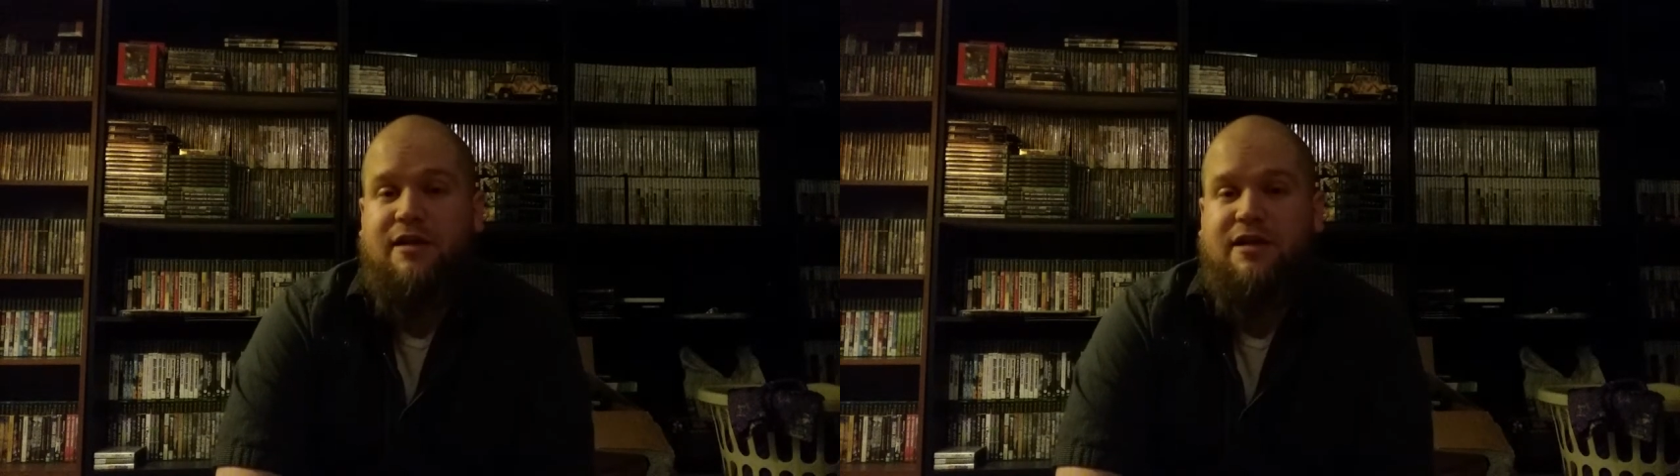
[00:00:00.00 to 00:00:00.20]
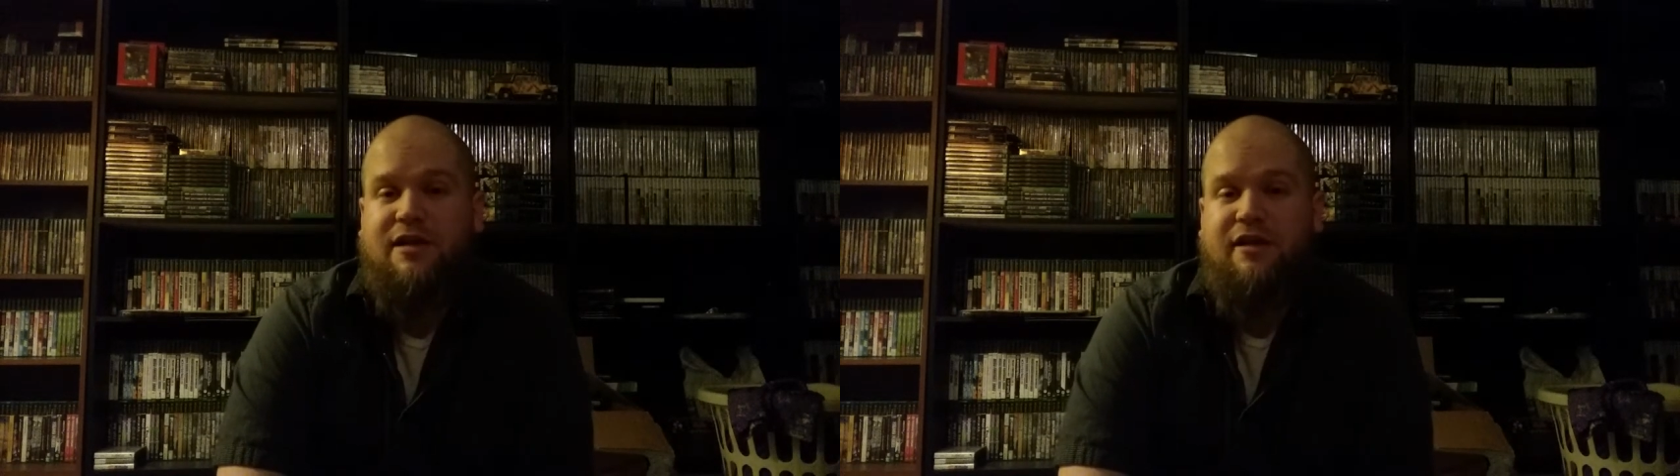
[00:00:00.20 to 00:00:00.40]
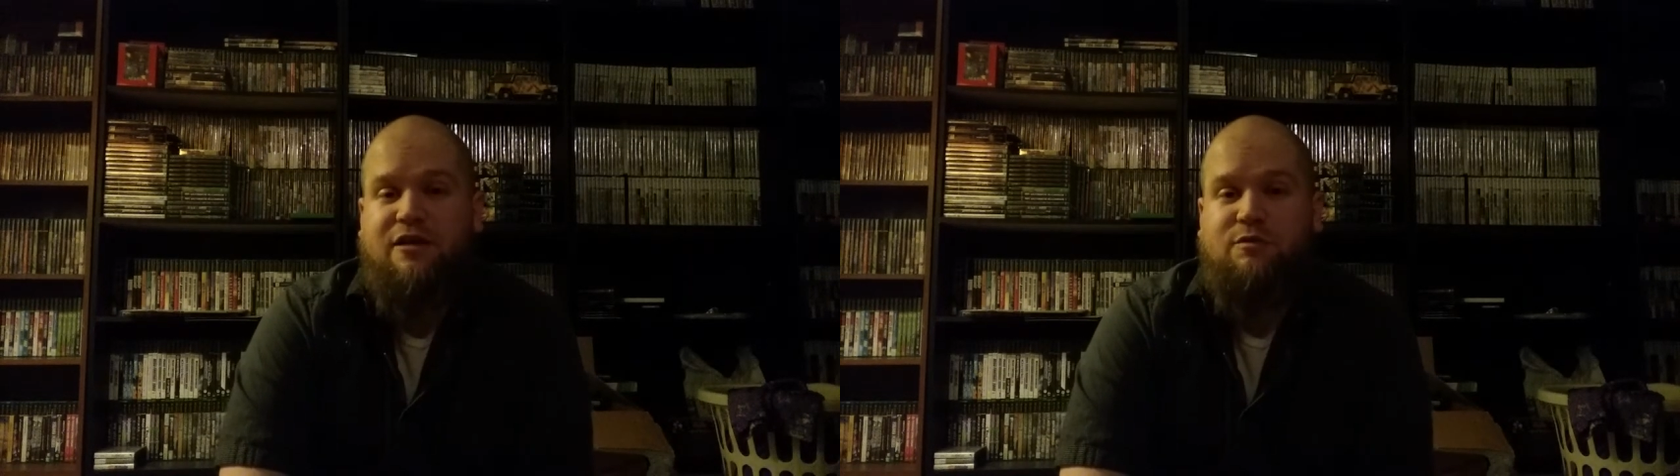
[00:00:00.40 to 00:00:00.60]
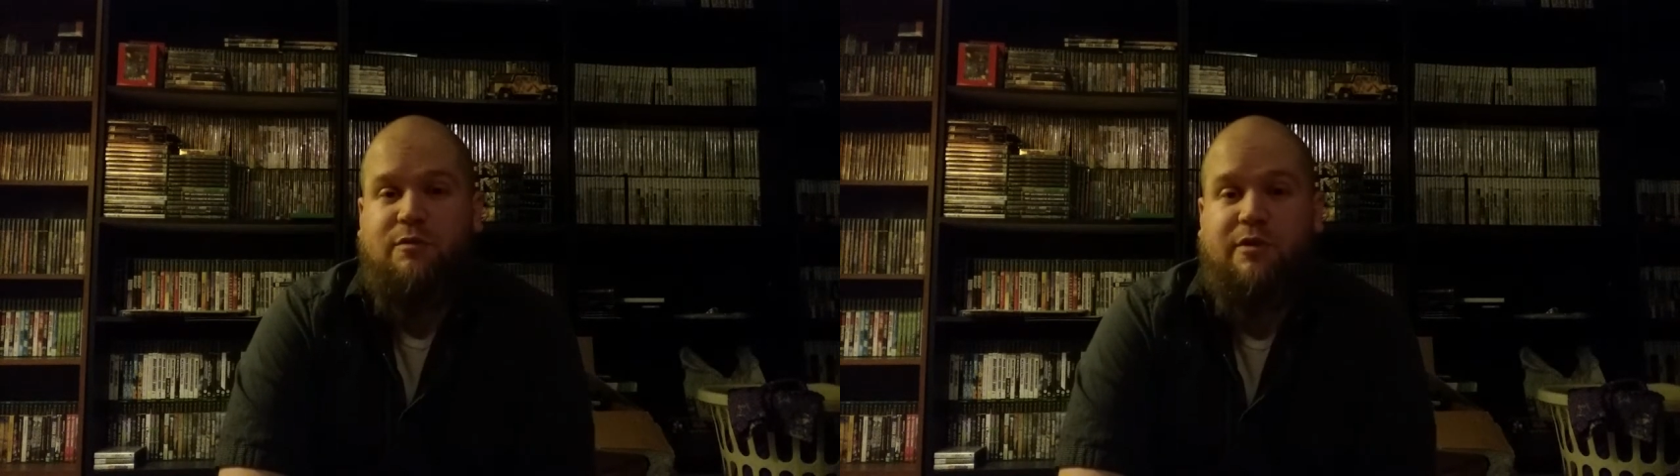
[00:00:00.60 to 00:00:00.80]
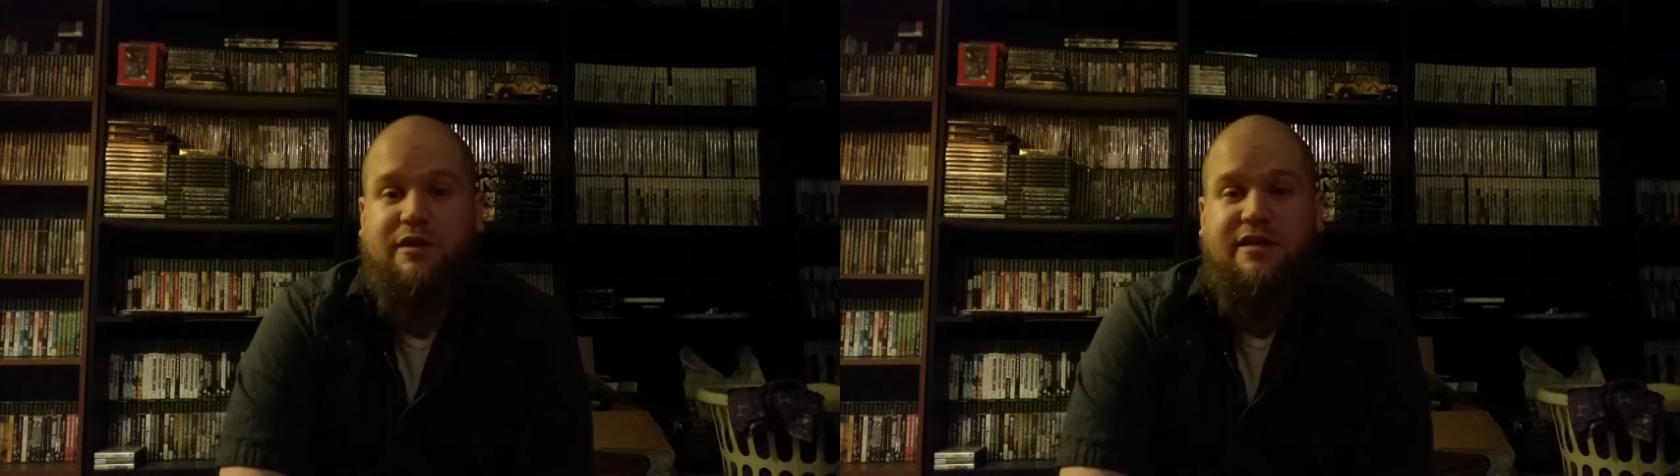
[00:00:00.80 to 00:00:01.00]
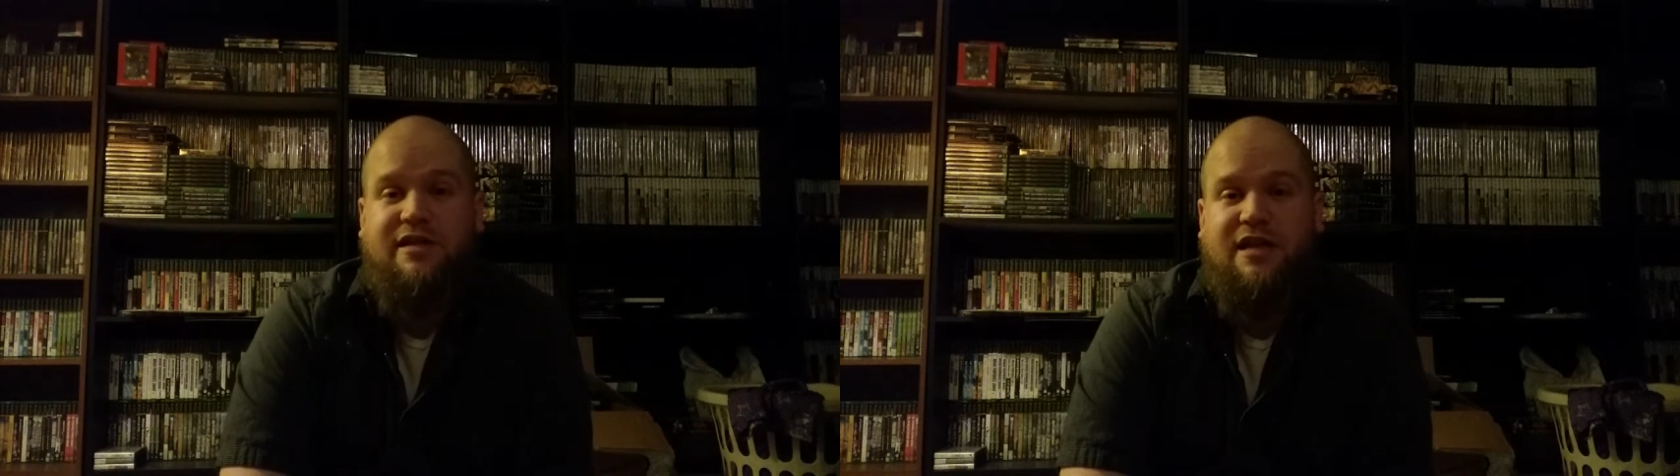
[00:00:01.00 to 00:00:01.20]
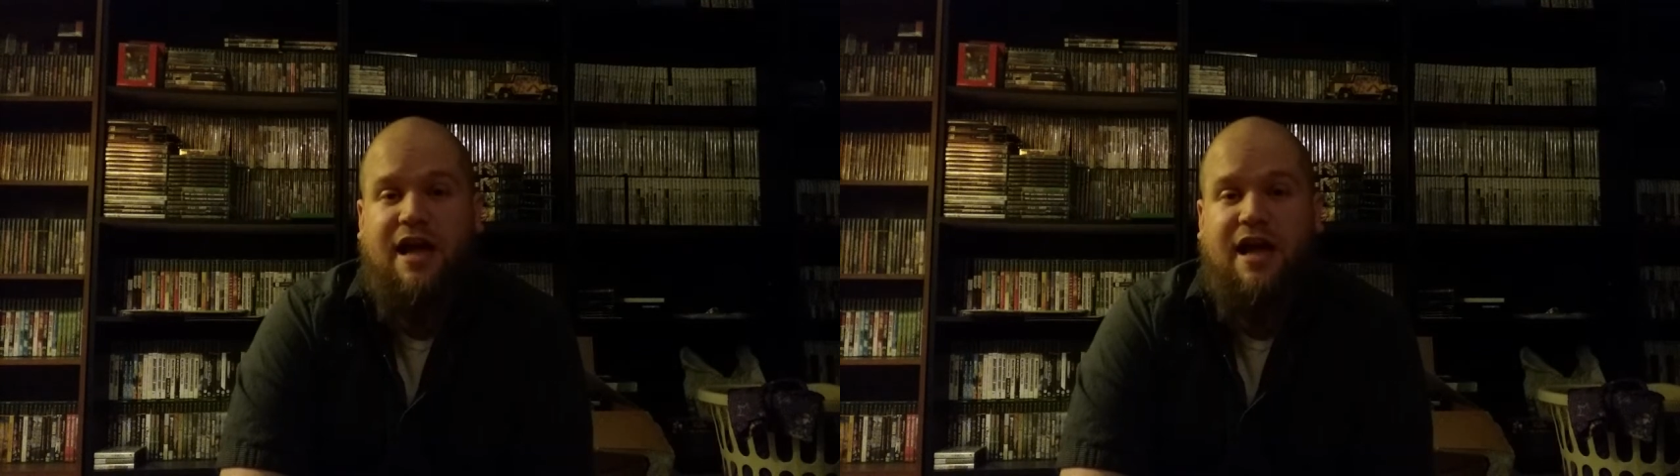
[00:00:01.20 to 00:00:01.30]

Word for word: hits titles were released